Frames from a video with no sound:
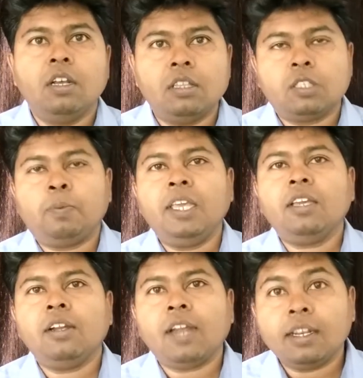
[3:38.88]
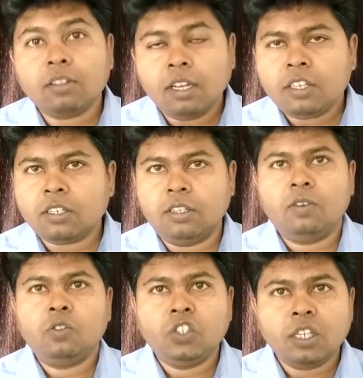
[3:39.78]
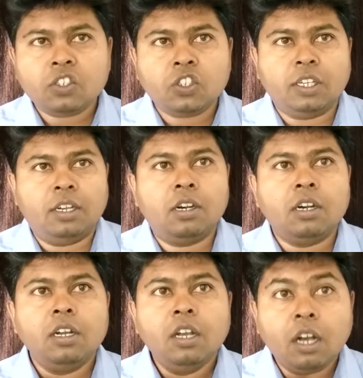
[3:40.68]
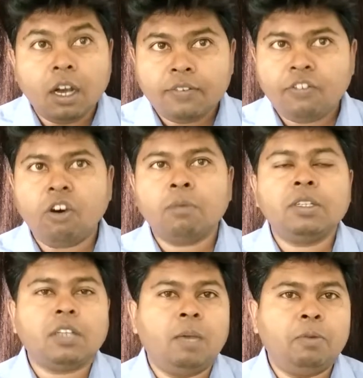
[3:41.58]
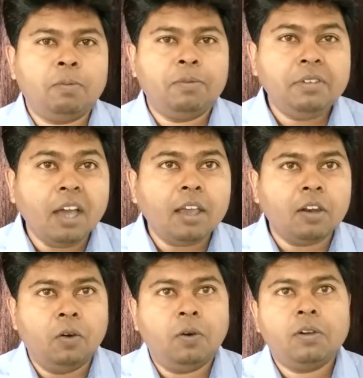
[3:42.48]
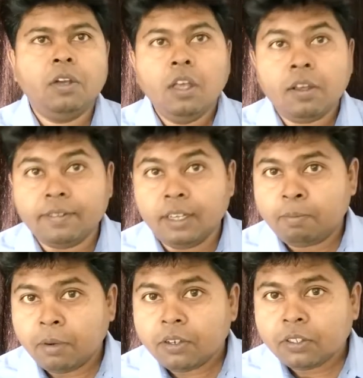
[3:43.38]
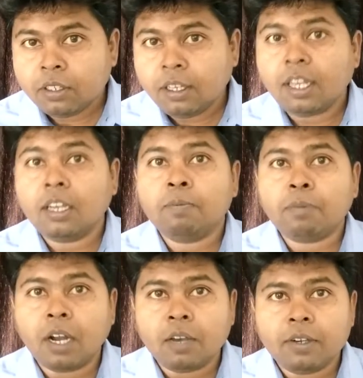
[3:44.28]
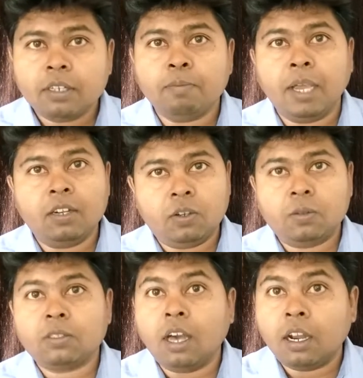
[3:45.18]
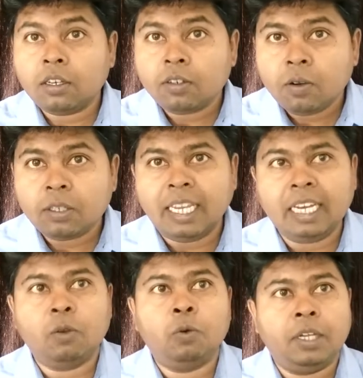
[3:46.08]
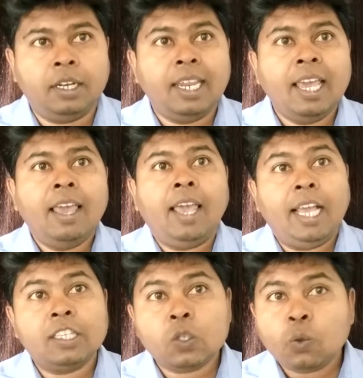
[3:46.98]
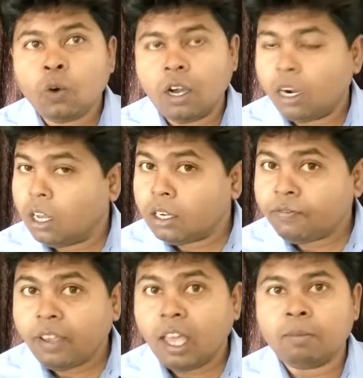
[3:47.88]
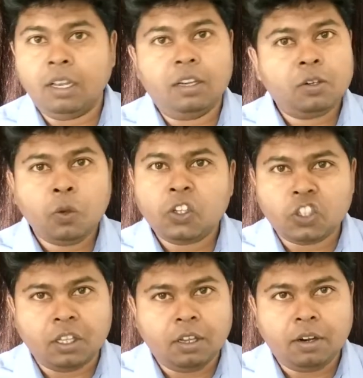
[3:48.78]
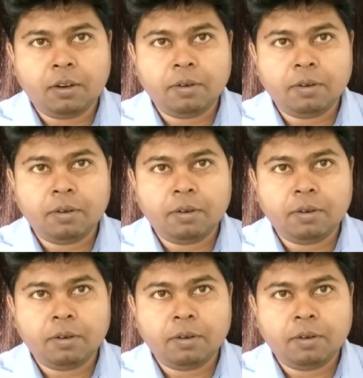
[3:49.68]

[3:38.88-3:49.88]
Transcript: The speaker and the listener just share a formal type of dialogue where personal and private matters are not included as two are unfamiliar to each other.